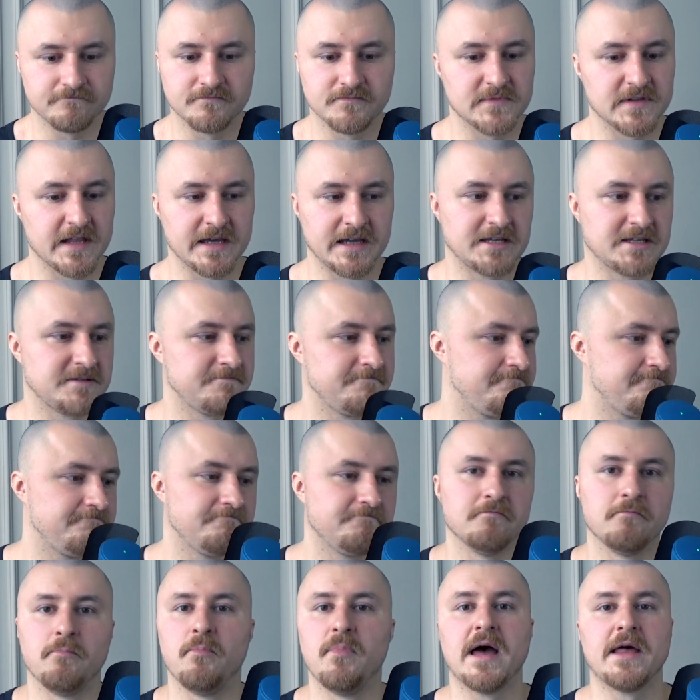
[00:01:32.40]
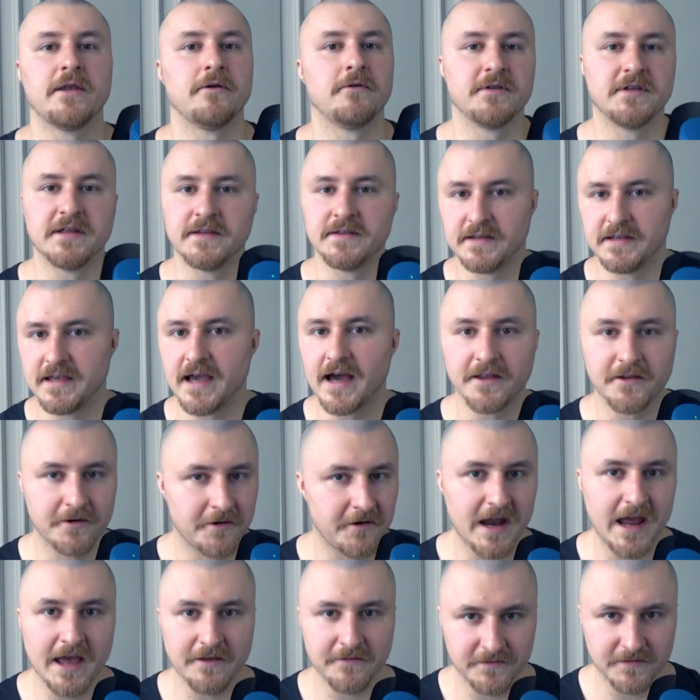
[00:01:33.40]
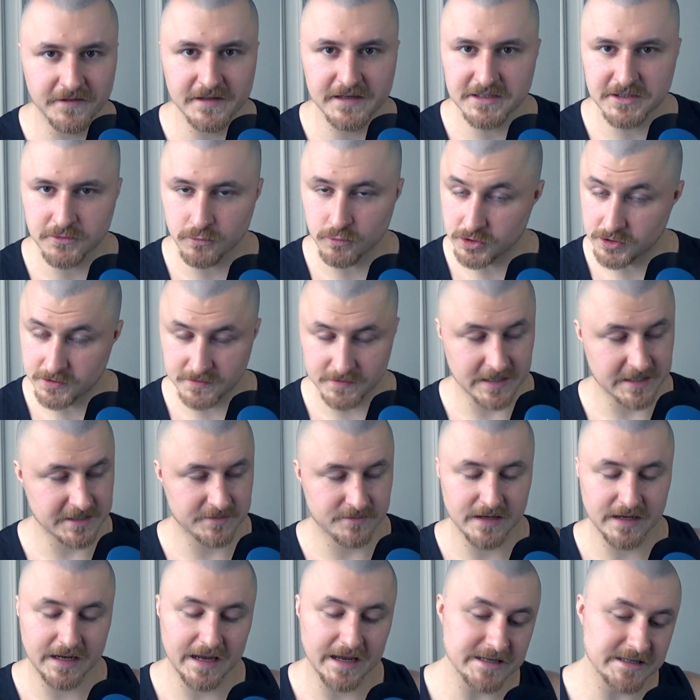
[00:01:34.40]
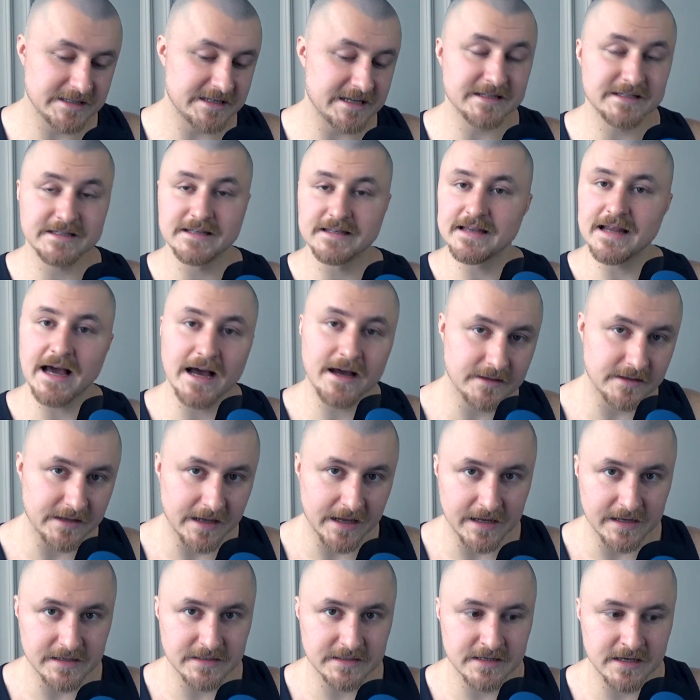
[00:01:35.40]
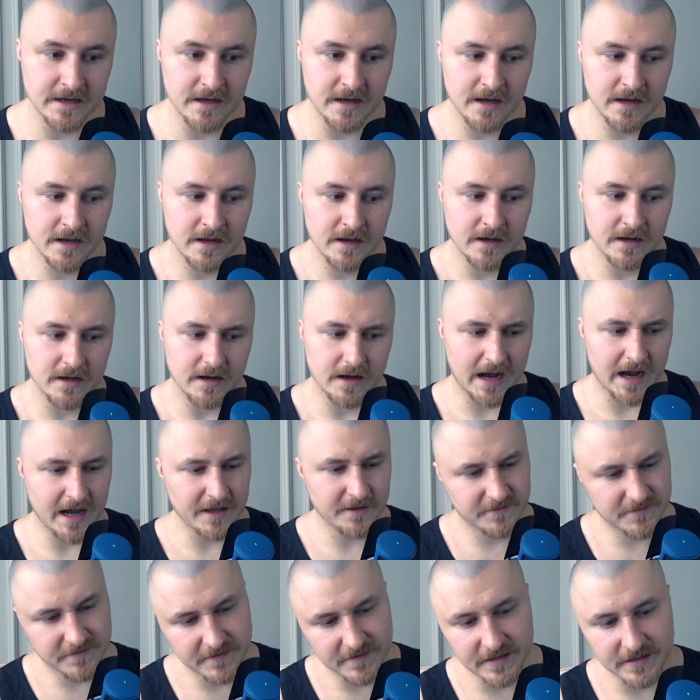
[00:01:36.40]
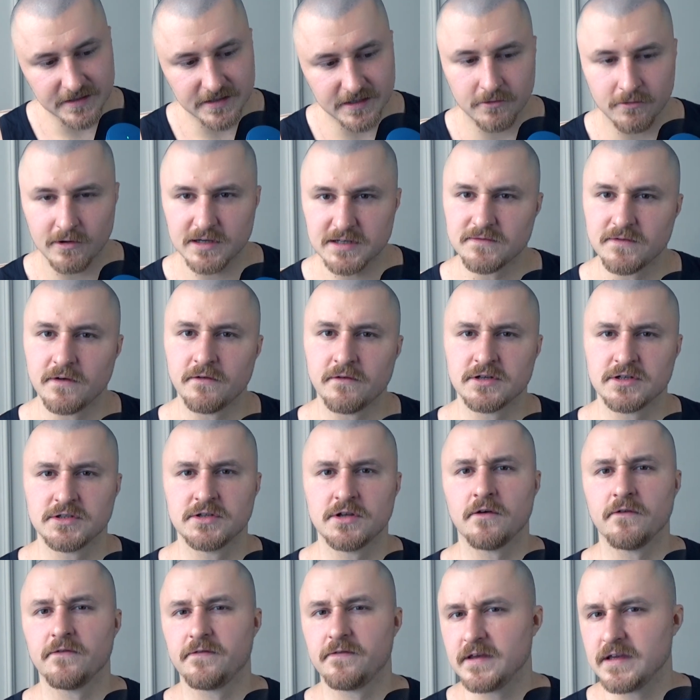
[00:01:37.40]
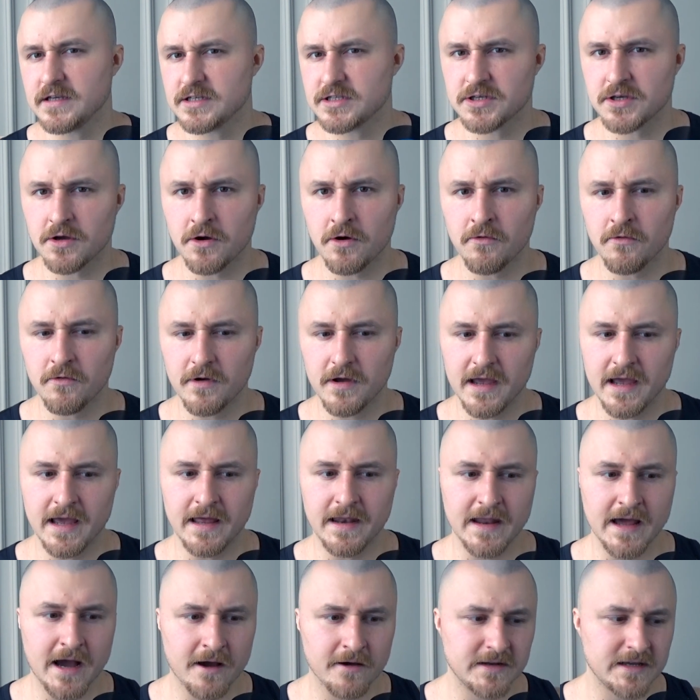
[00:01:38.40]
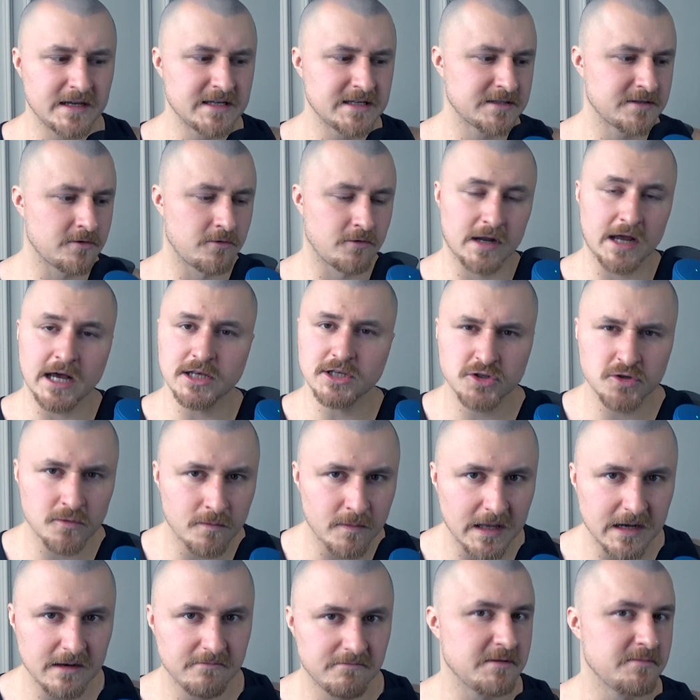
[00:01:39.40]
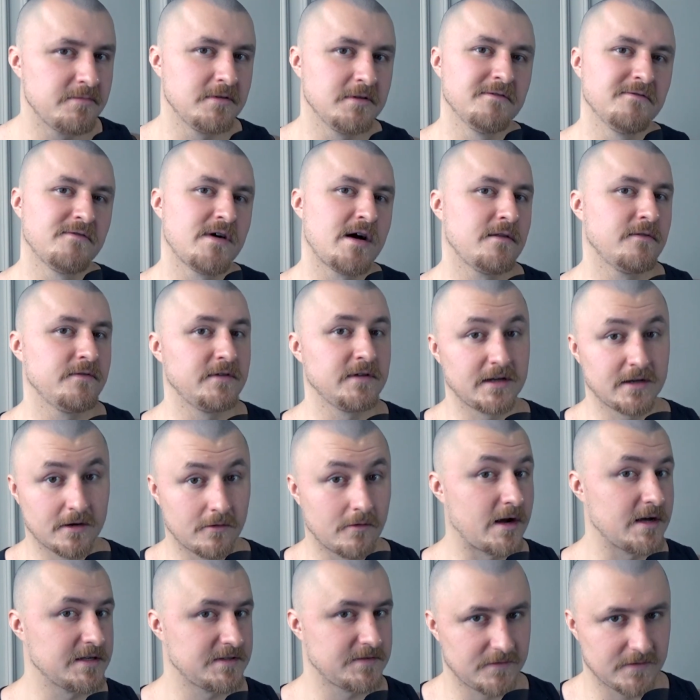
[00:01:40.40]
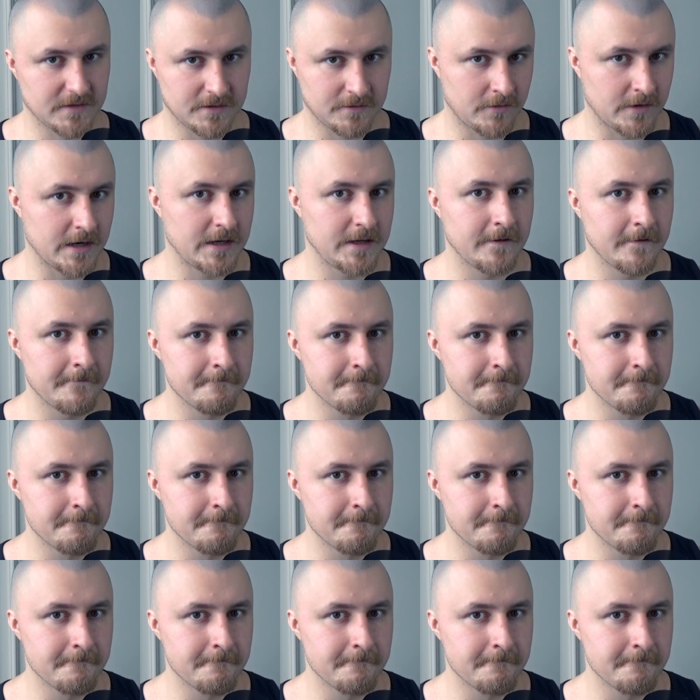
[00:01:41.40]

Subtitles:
like better than the other athletes, which doesn't make any sense. And nowadays, I think CrossFitters don't think so, and nowadays there are not so many people involved in CrossFit, right?